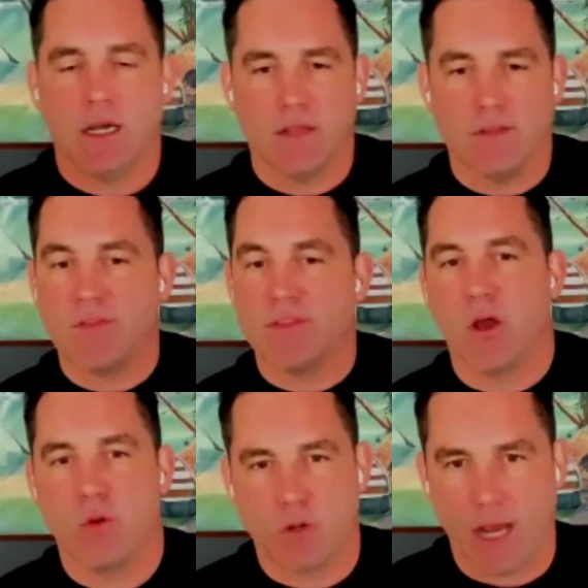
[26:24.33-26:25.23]
uh, that
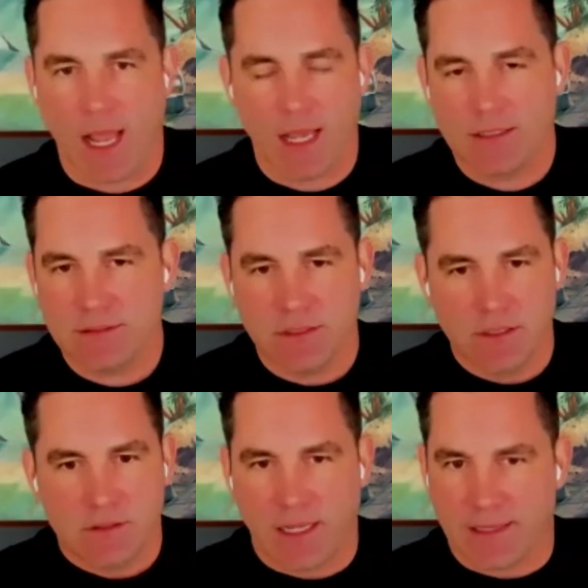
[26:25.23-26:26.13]
the owner has.
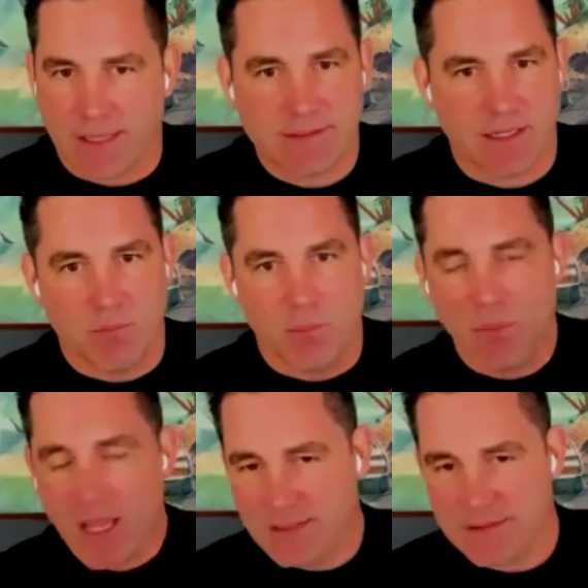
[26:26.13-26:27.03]
Like that's an
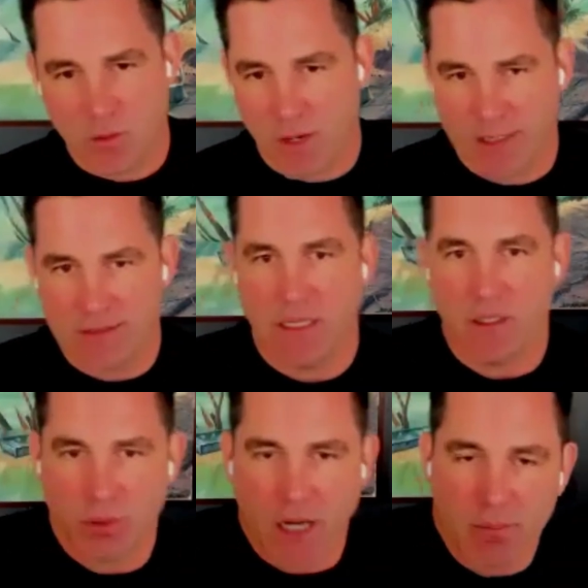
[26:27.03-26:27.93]
amazing way to
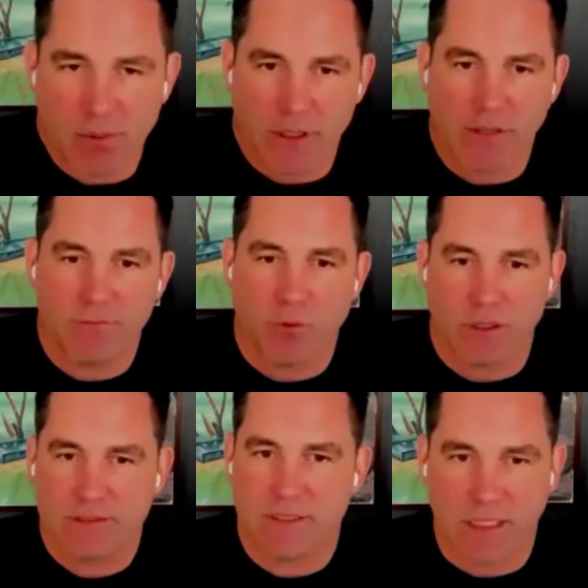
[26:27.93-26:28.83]
sell a property
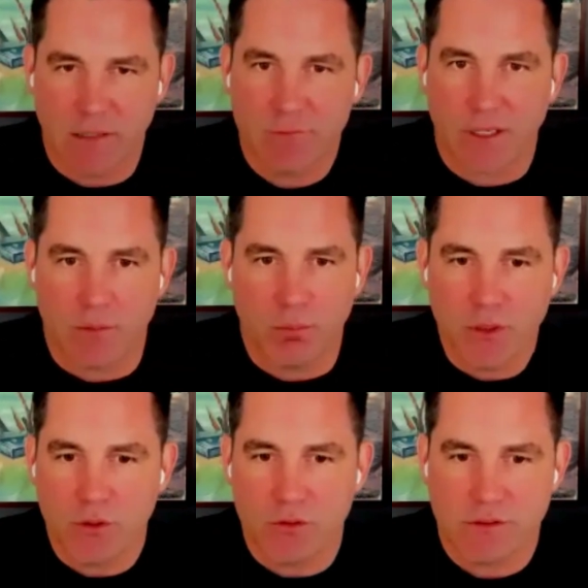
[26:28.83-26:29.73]
for a significant
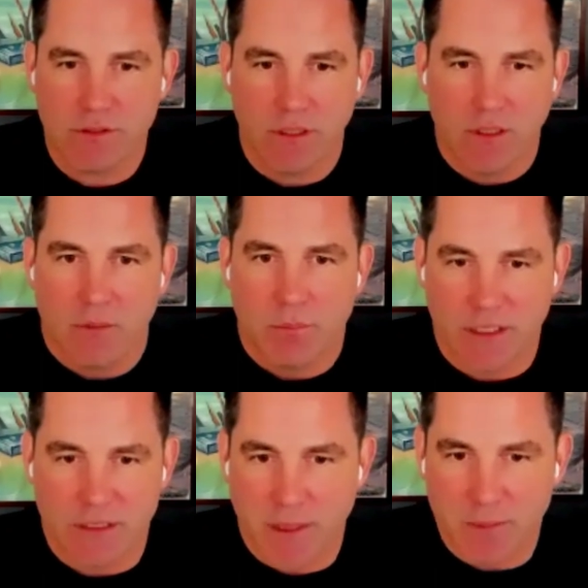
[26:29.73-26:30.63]
boost
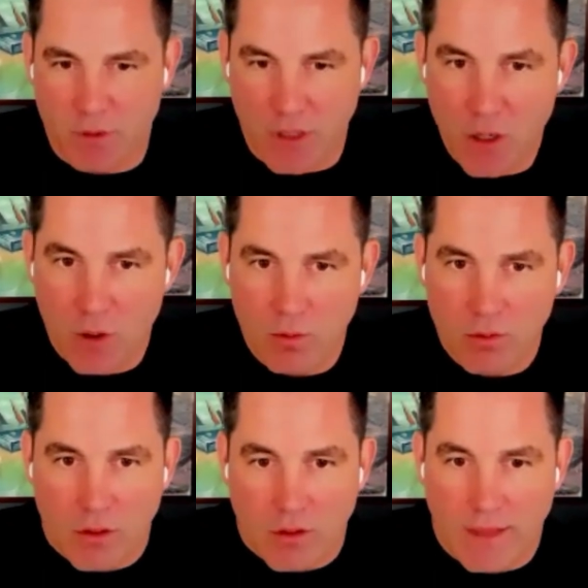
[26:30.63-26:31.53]
because people
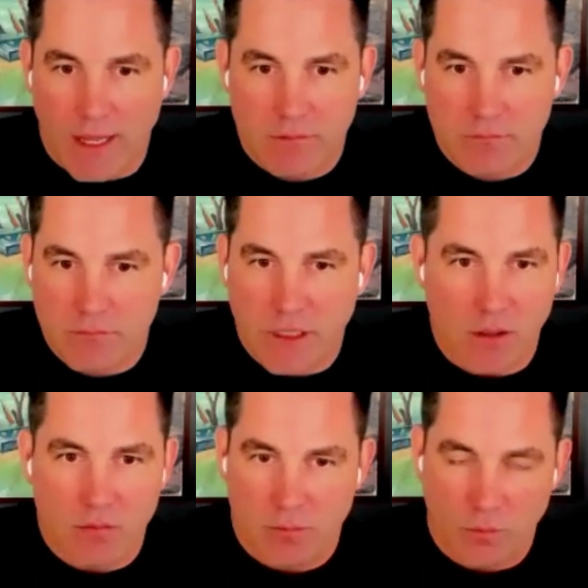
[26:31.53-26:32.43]
know that,
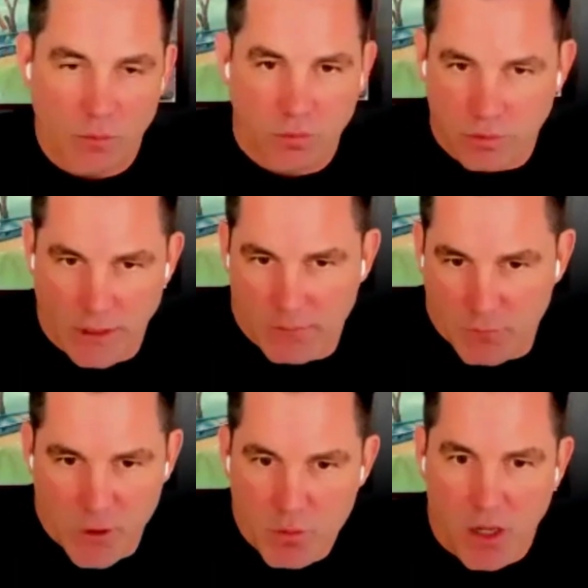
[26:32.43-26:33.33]
you know,
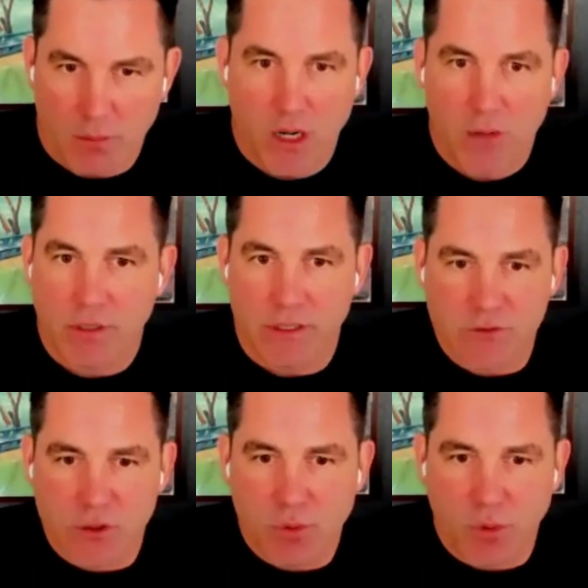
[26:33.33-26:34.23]
like when you bought a property
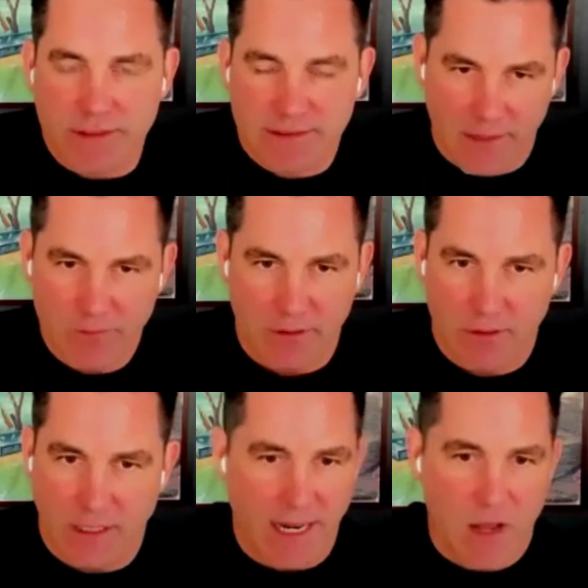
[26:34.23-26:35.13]
at
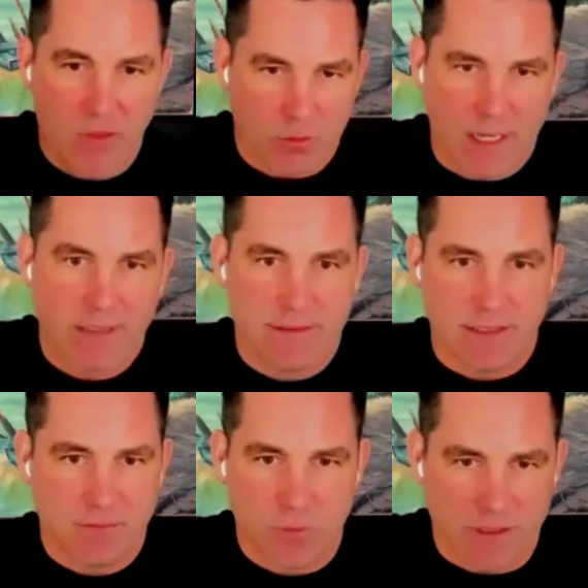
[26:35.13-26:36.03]
2.7 and now the
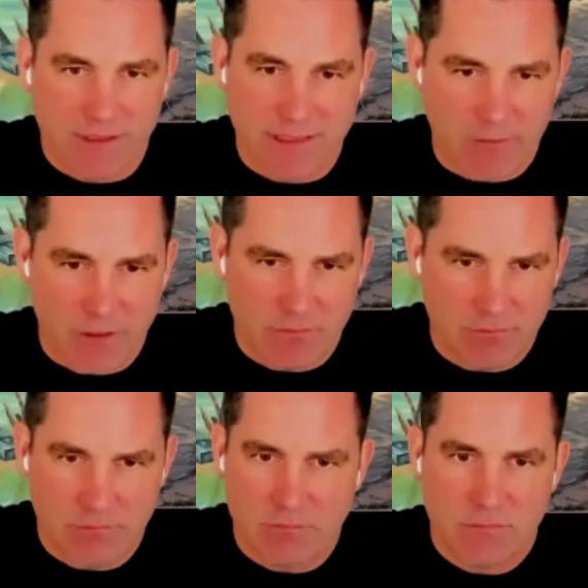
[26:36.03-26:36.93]
rate's at what,
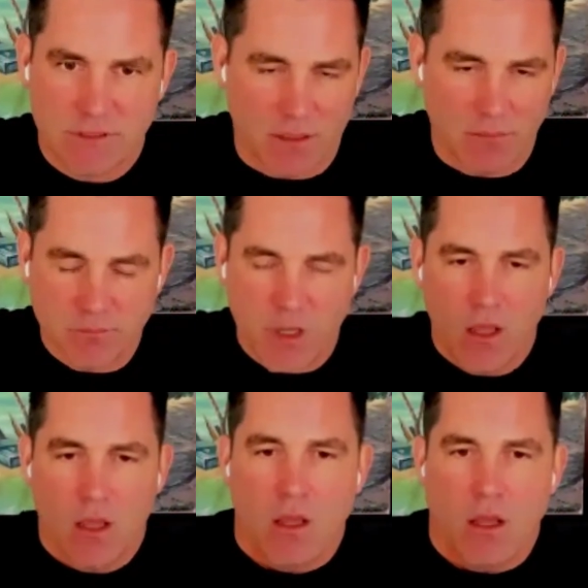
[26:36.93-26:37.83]
seven something.
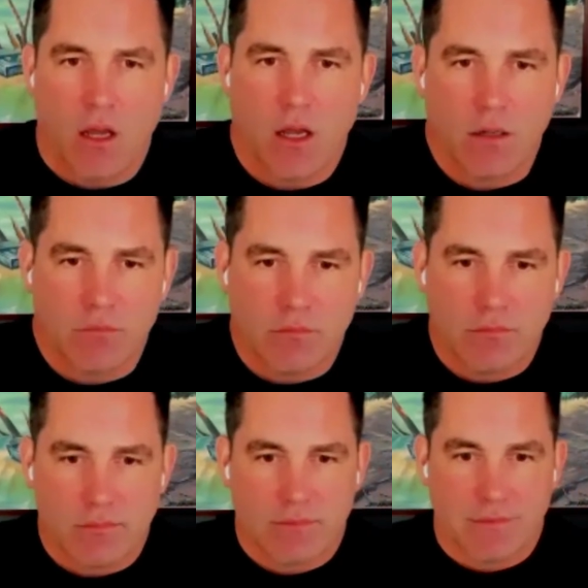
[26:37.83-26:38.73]
Uh,
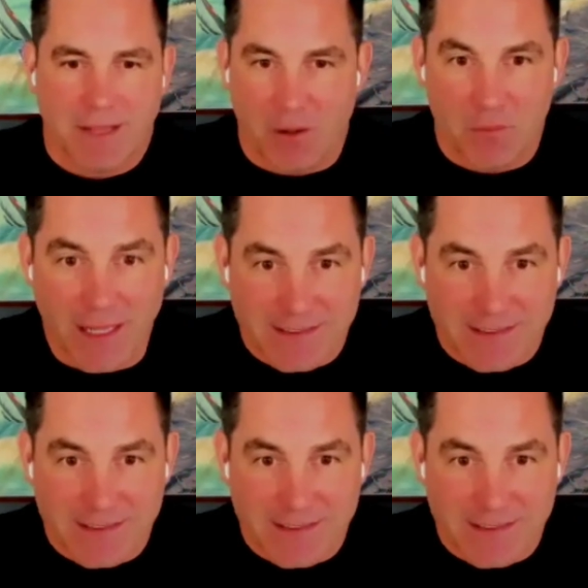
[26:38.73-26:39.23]
yeah,